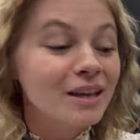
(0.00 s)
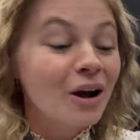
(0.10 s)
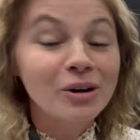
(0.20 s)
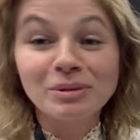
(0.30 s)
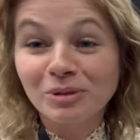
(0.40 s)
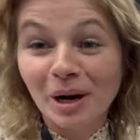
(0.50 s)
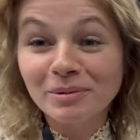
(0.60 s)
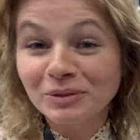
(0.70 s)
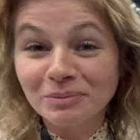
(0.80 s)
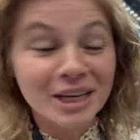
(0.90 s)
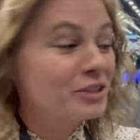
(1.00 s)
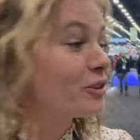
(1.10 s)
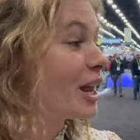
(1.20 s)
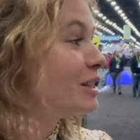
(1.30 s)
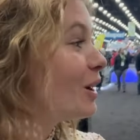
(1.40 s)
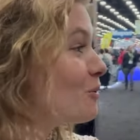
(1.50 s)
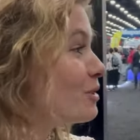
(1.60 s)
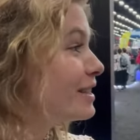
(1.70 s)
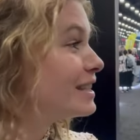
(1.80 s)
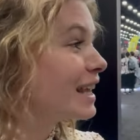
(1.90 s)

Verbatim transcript: our subscribers from yesterday told us